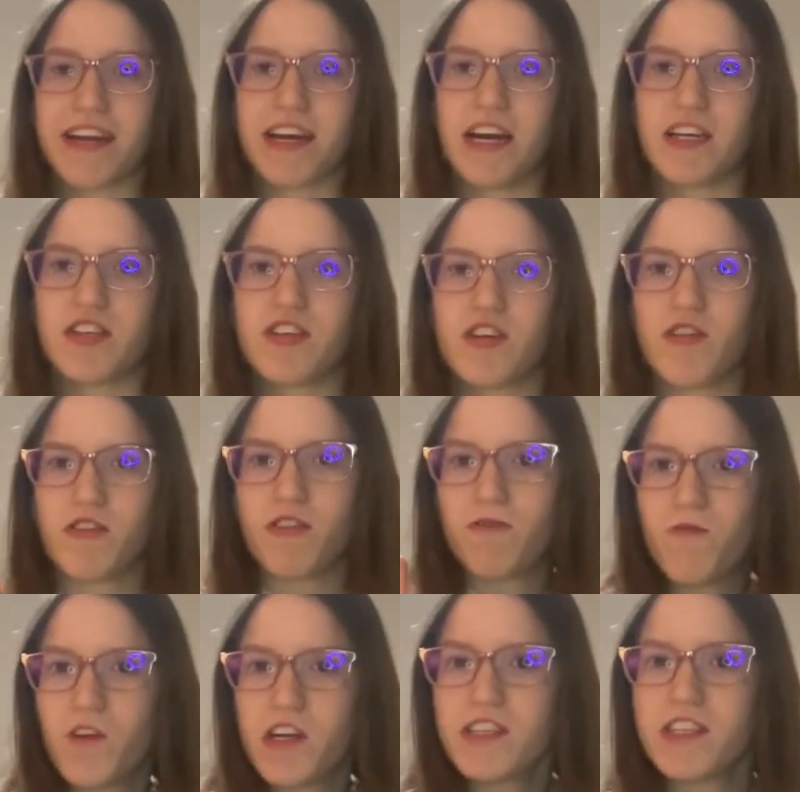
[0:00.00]
guys, so the
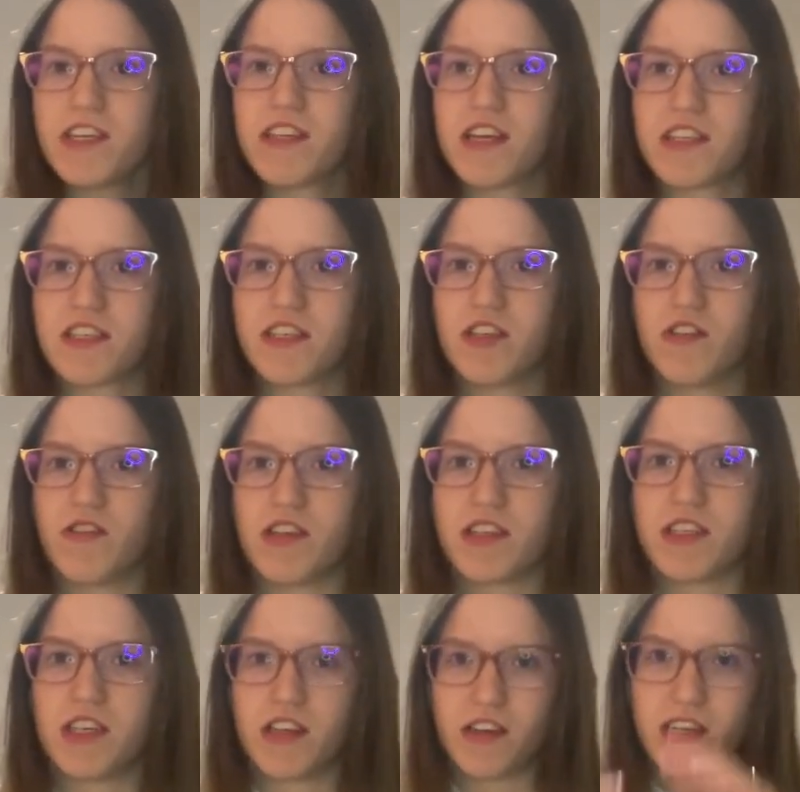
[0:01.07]
first thing that's new
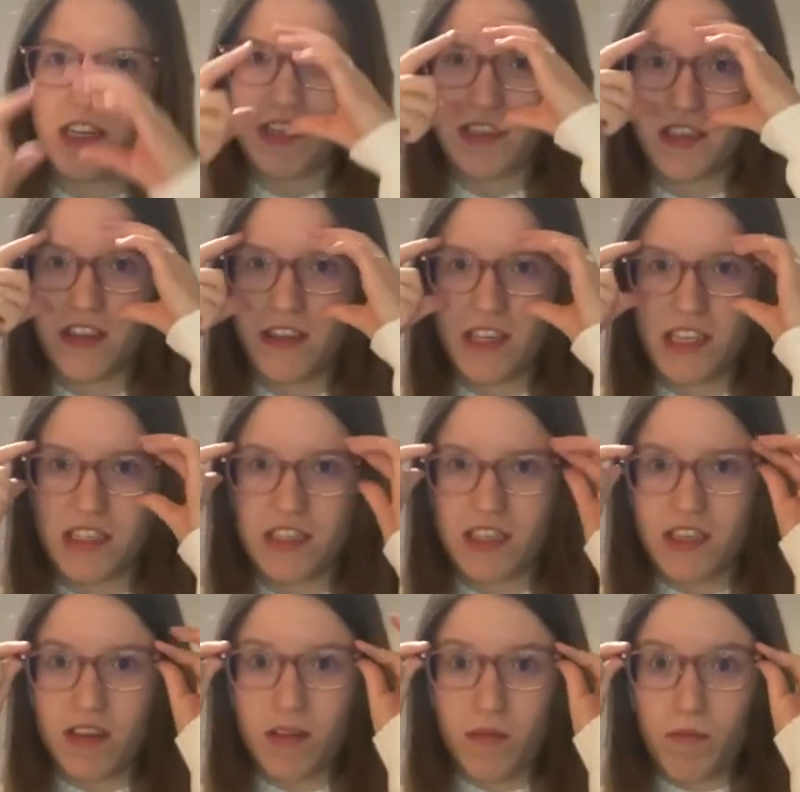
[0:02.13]
this year is these
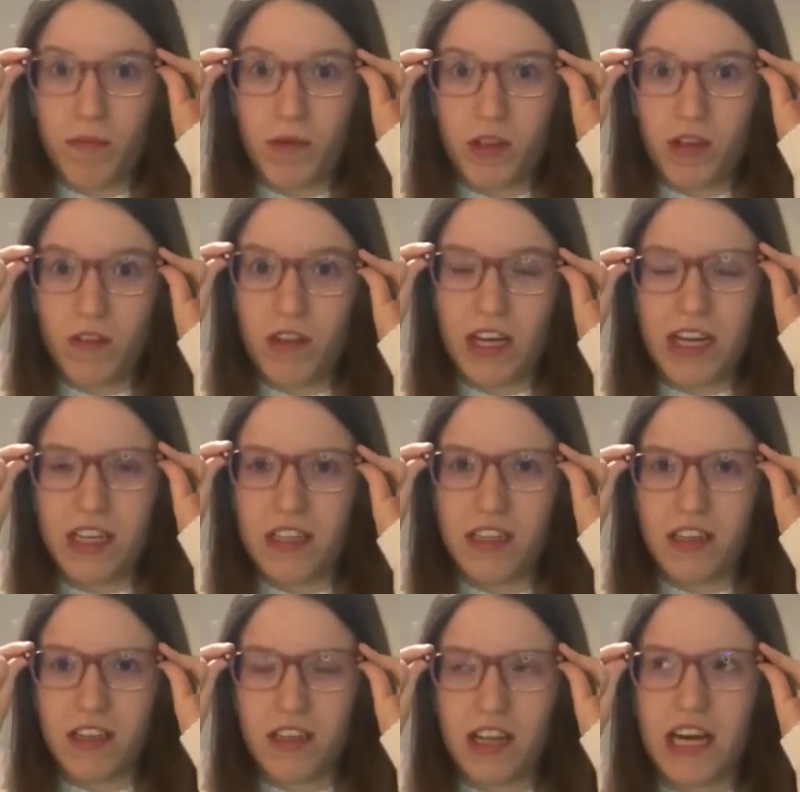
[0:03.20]
blue
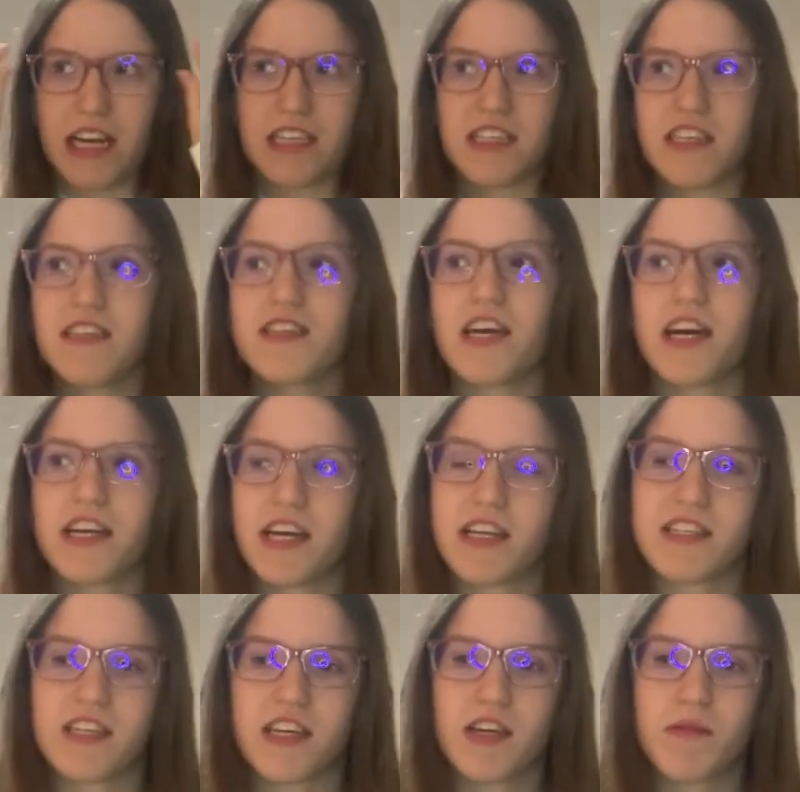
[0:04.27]
light glasses. I had
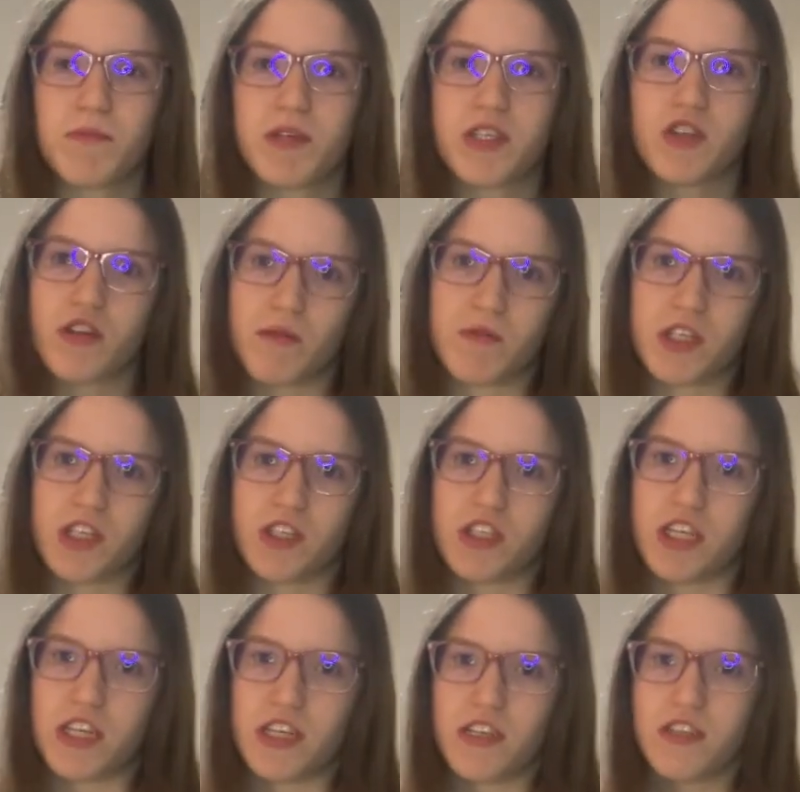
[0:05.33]
to get a prescription
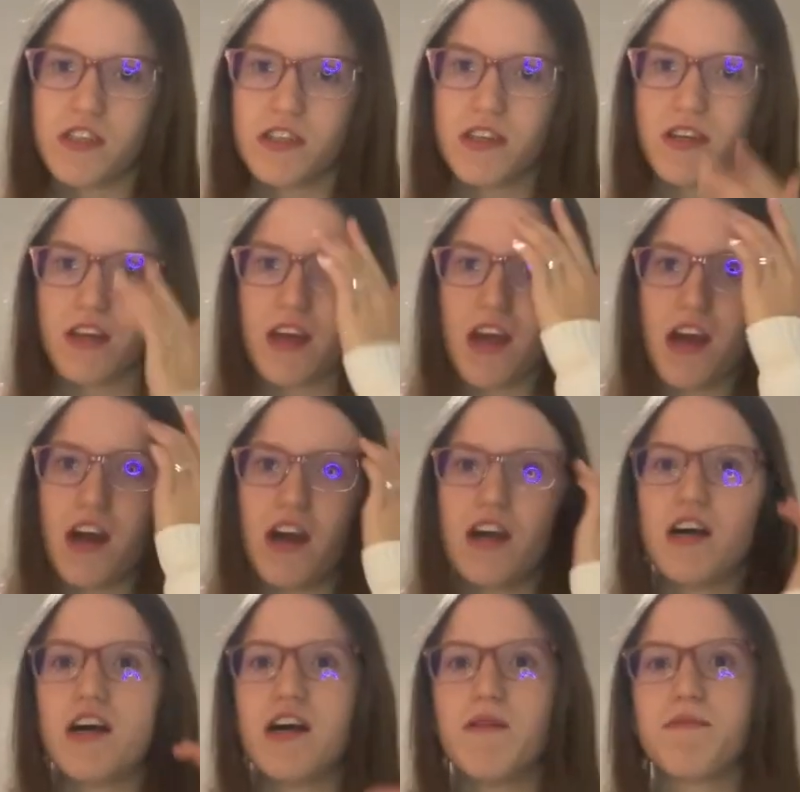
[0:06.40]
changed
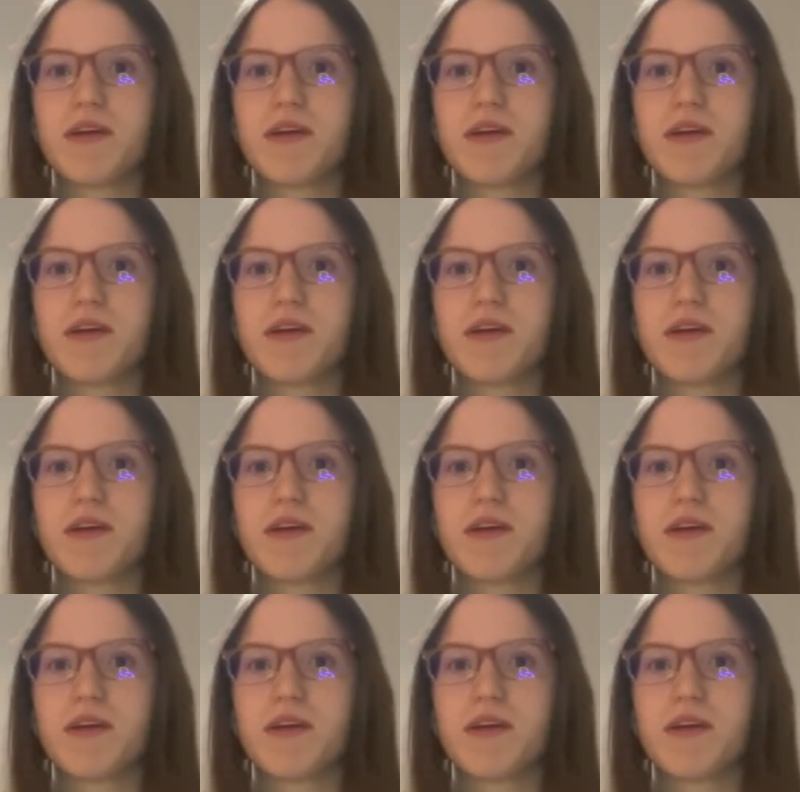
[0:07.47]
um,